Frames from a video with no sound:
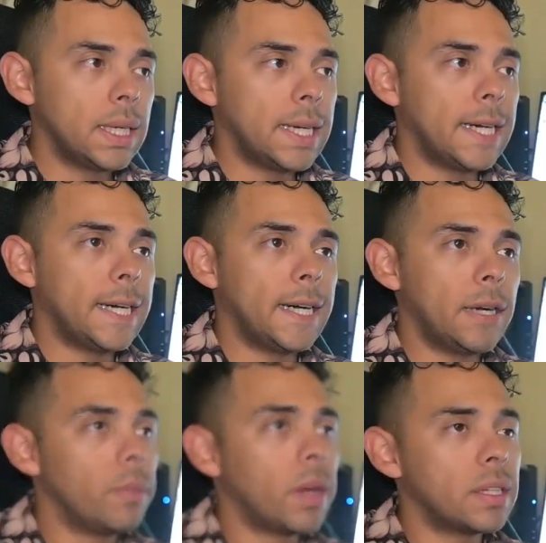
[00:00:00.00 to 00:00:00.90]

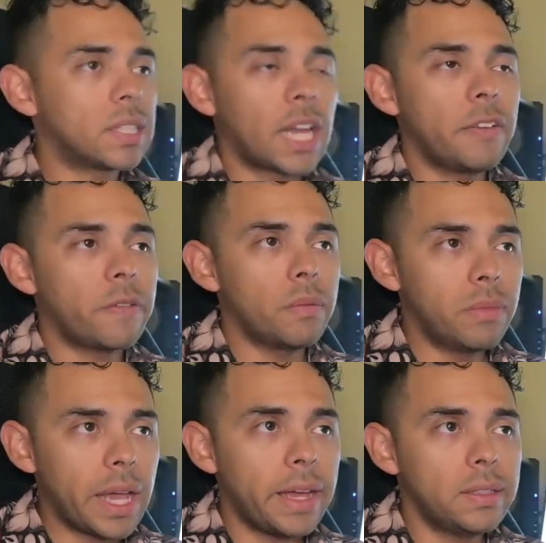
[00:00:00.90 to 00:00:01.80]
Uh, aside from
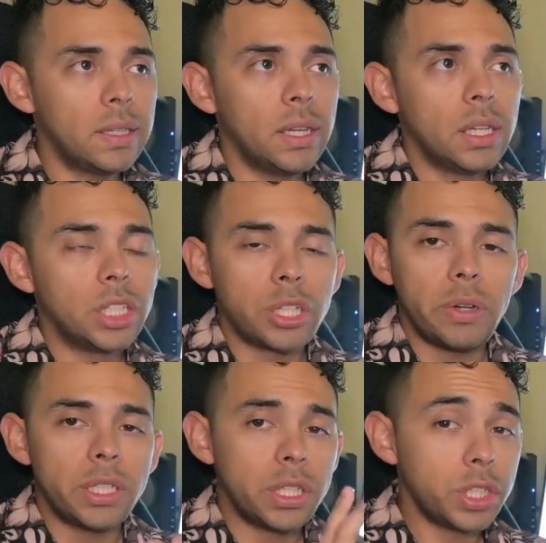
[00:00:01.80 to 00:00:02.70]
that,
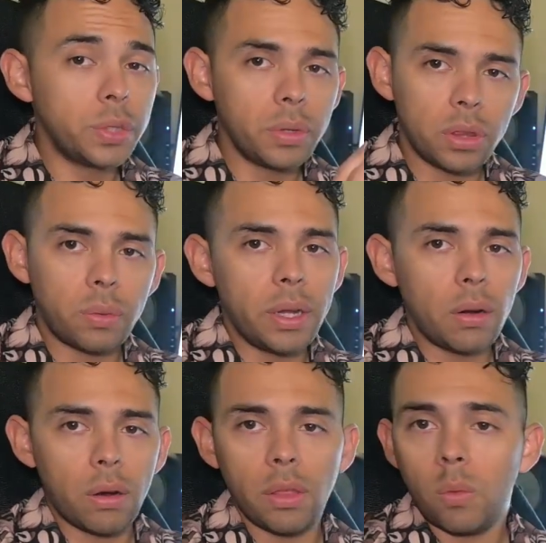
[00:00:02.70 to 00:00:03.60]
Generation 2 and 3
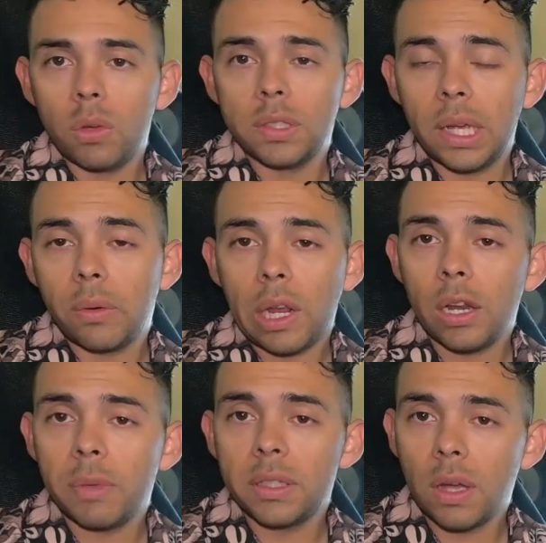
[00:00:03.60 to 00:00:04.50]
are the ones that we're going
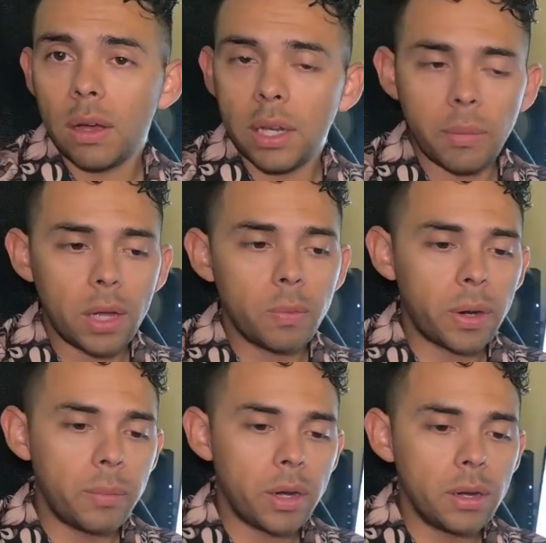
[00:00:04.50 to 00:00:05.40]
to be talking about
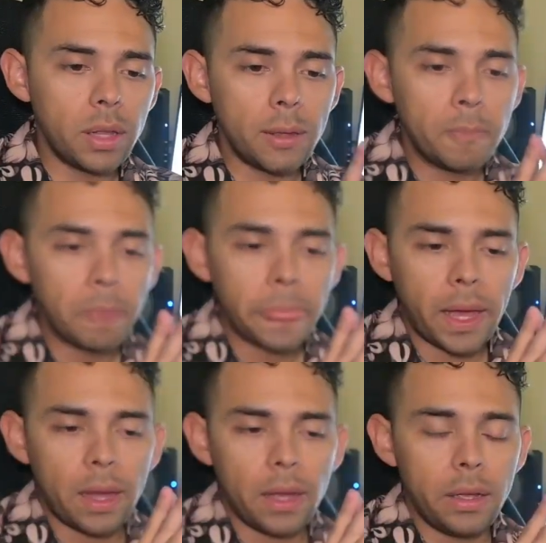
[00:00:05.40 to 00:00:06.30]
primarily.
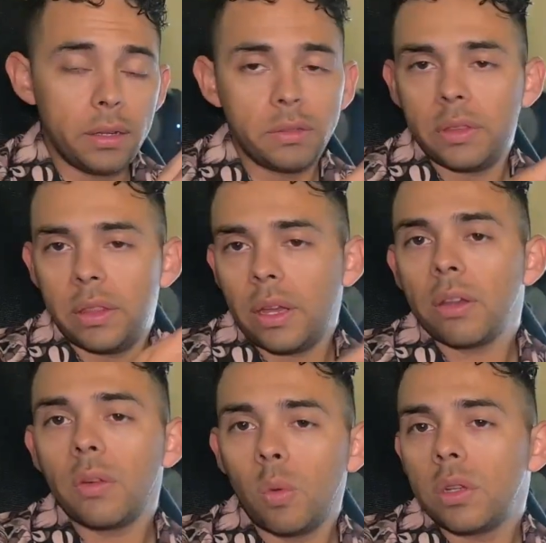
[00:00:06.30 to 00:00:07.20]
Uh, they're
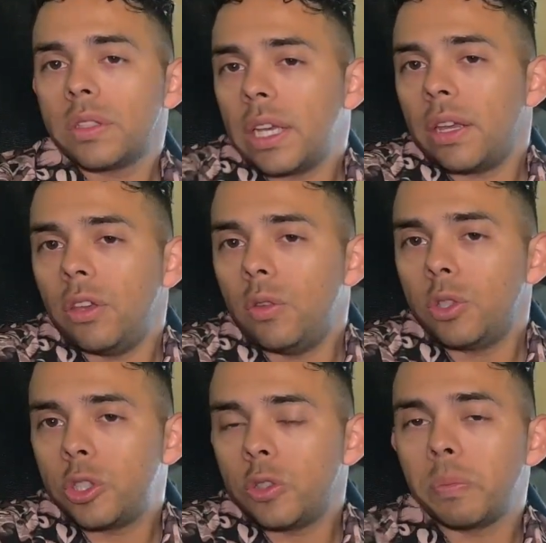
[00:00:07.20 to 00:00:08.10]
the ones that you
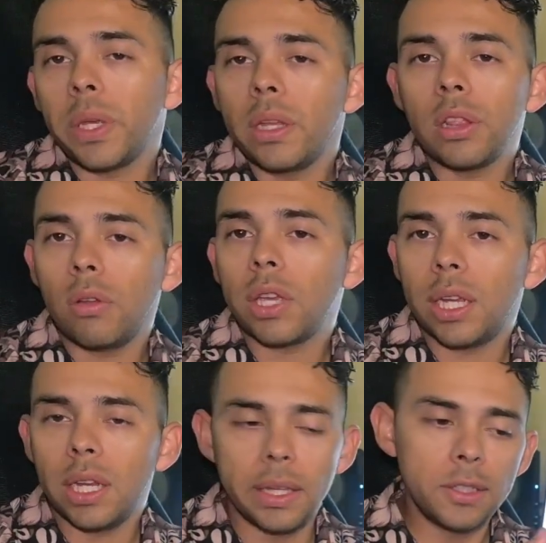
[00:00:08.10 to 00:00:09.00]
should be
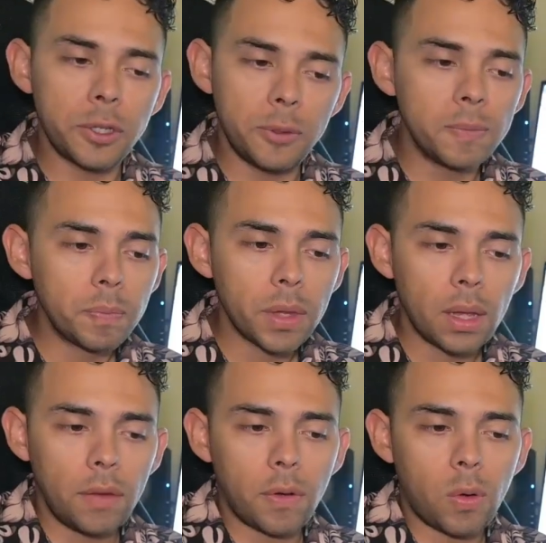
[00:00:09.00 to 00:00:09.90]
looking into
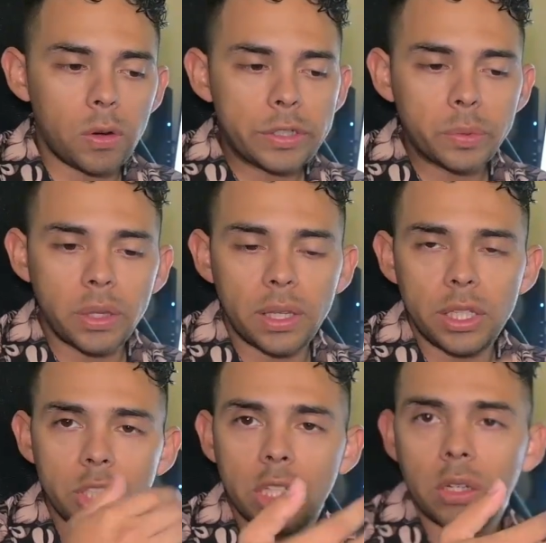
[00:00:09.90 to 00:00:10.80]
of course, with
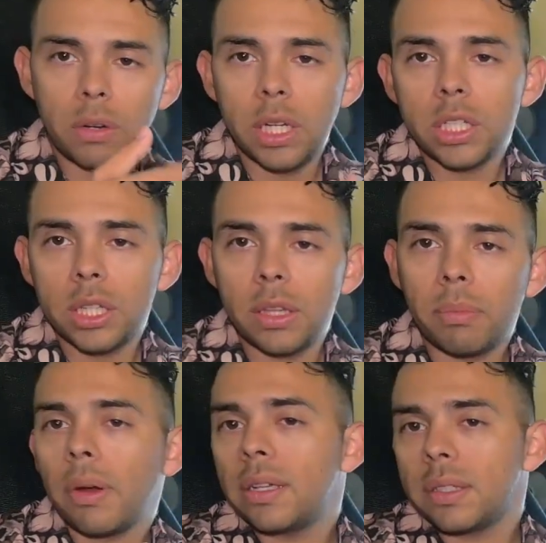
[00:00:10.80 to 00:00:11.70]
each generation, the
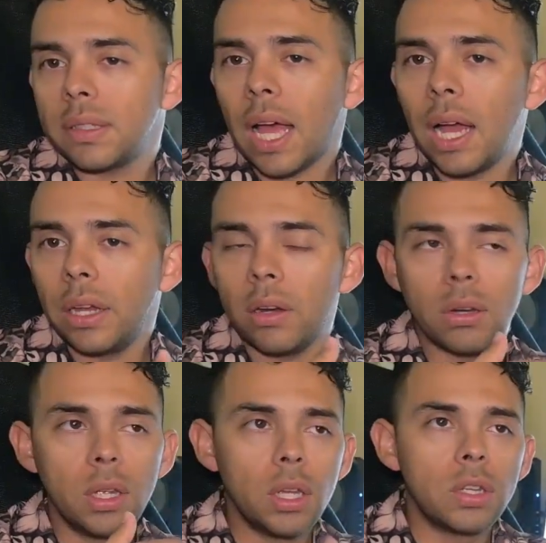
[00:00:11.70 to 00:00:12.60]
price is higher,
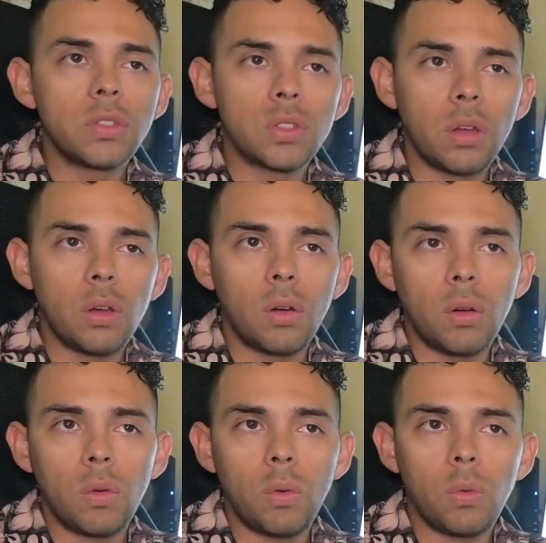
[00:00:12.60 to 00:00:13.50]

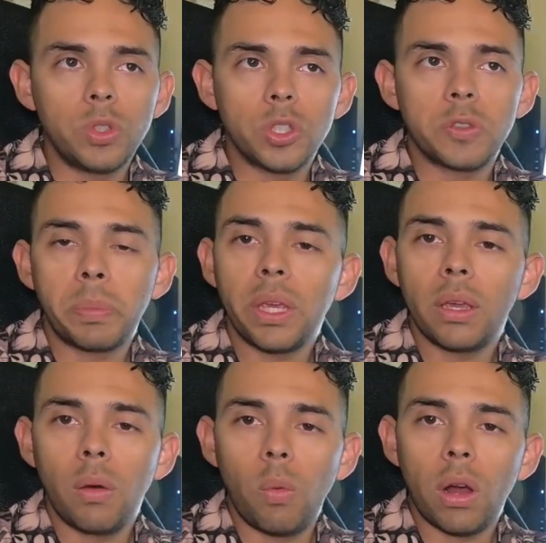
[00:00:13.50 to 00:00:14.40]
so just be
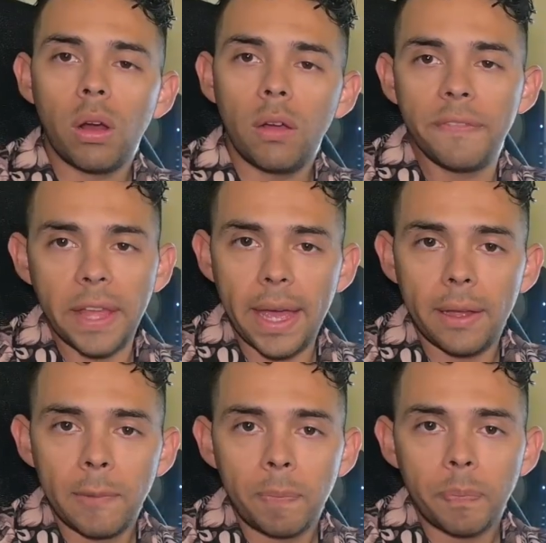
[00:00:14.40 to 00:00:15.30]
aware of that.
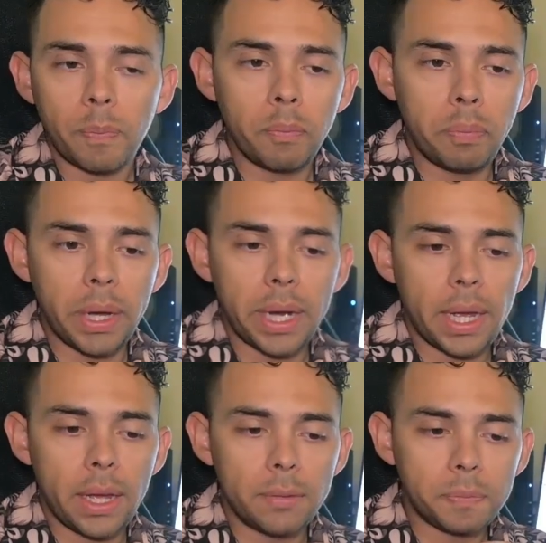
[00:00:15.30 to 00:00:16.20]
But
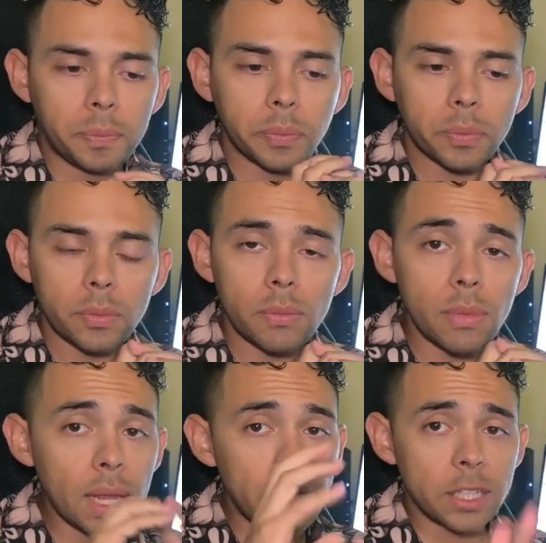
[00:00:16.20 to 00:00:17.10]
uh,
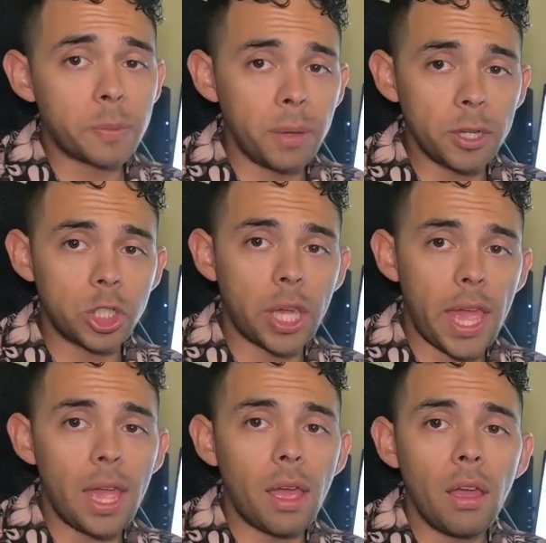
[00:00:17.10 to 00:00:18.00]
that's pretty much
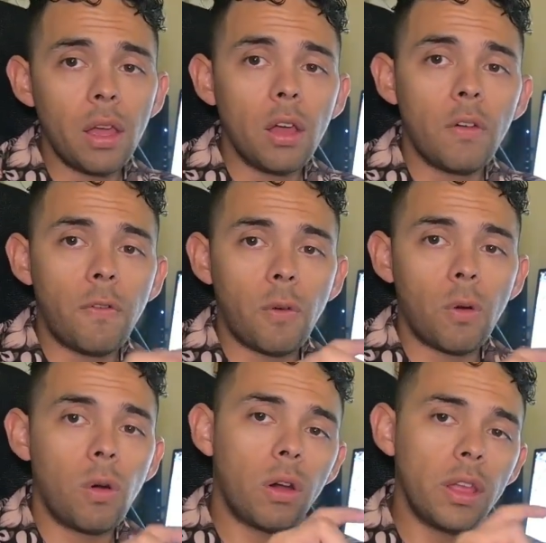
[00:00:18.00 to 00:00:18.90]
it
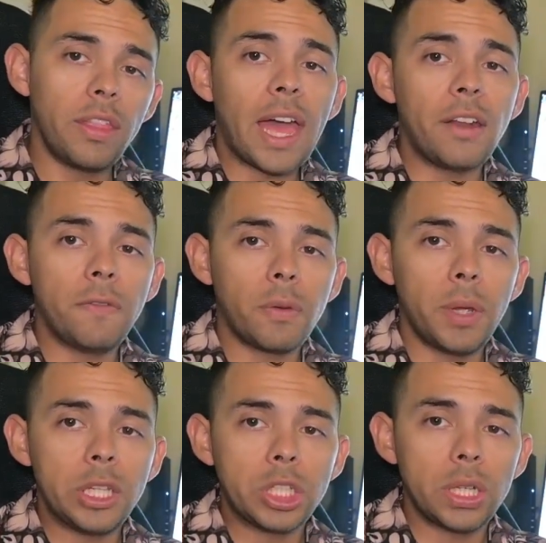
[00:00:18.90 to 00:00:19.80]
for that
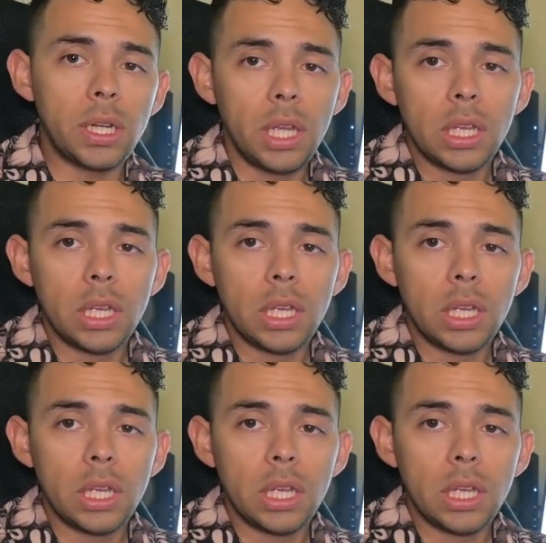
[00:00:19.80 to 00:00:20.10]
information.